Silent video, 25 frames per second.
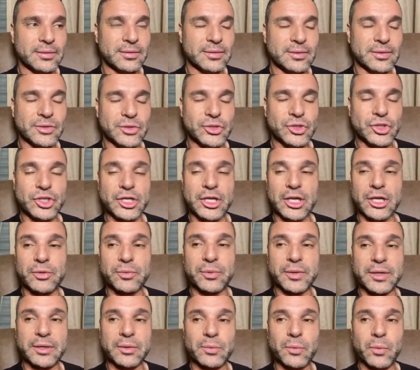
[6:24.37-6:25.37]

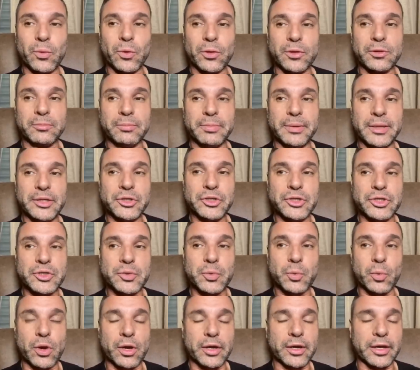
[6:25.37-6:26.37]
Children won't be
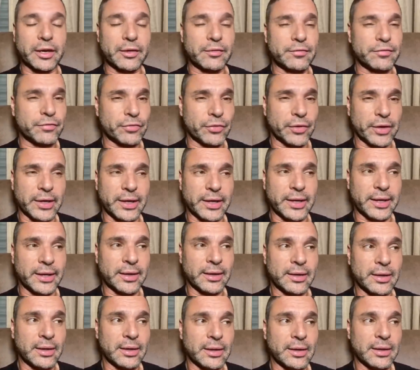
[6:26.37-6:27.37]
just walking freely
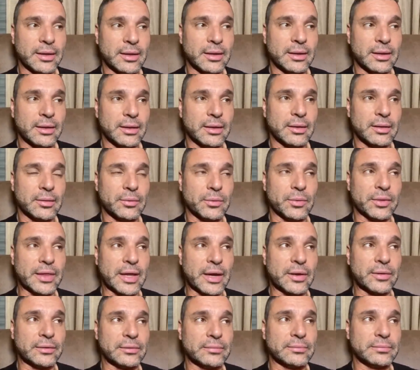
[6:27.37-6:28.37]

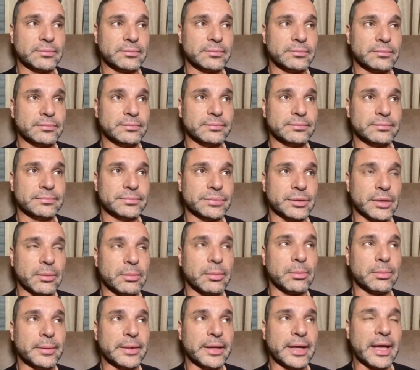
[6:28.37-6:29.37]
without
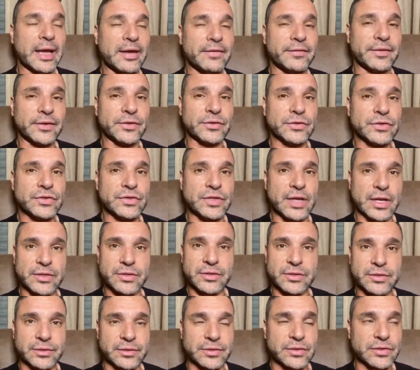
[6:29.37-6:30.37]
probably having
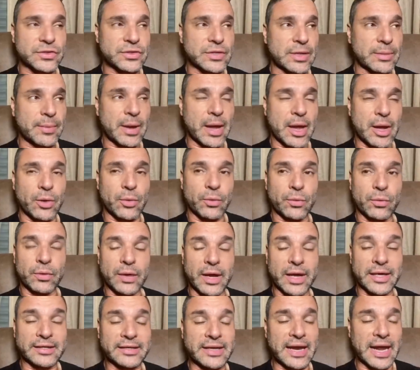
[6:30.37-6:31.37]
sensors somehow
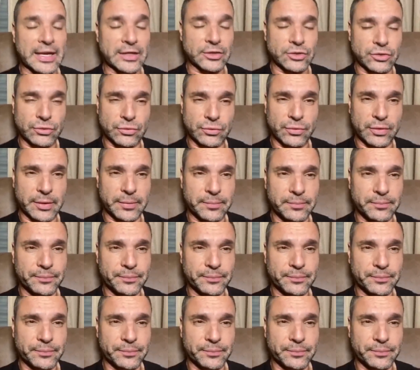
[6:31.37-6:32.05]
attached to them.